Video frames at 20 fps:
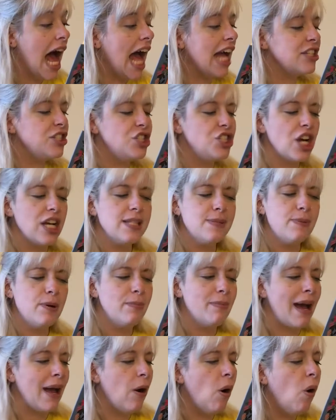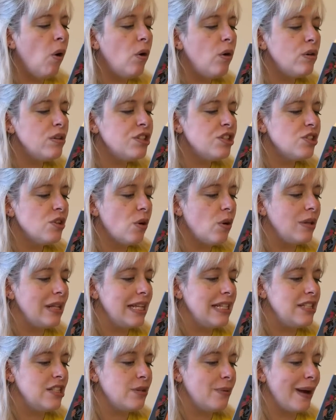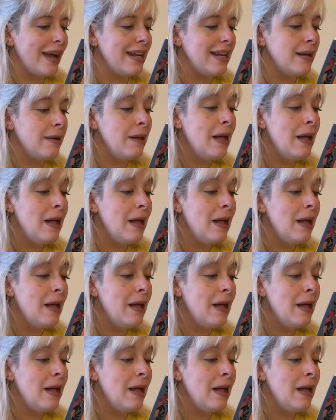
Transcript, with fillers: I just put my whole soul into it.